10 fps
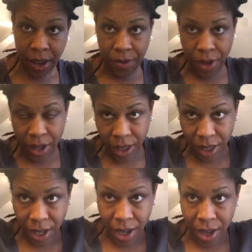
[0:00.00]
If you can
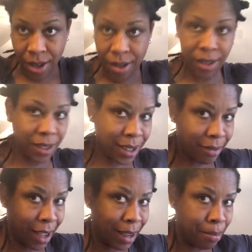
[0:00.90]
see, I'm
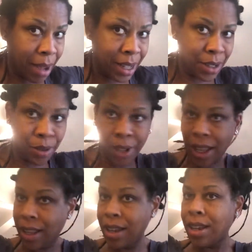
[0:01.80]
kind of bantu
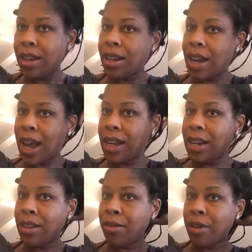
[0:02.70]
knotted
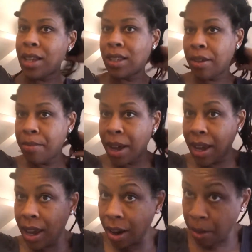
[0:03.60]
the rest of my
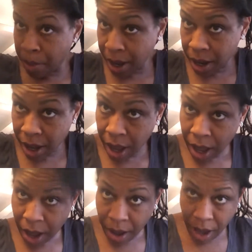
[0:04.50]
hair, but
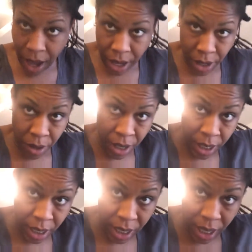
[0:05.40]
as you can
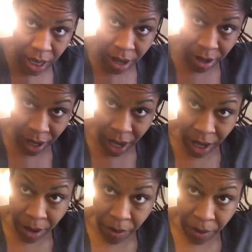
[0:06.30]
see, there's
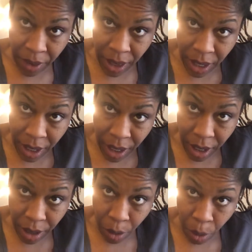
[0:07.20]
kind of this
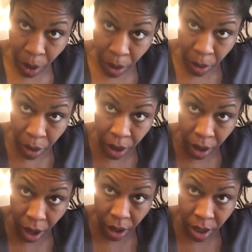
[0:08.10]
growth,
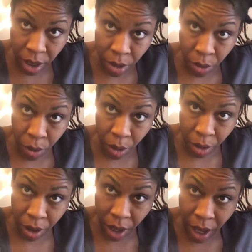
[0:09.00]
all this new
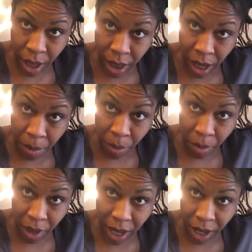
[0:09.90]
growth that I'm
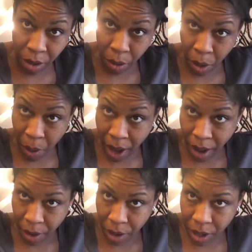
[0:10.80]
letting grow
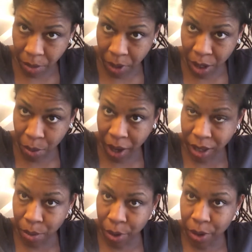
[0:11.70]
out as much as
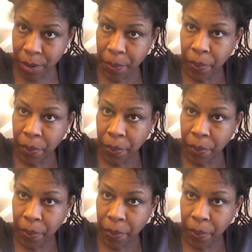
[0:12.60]
possible.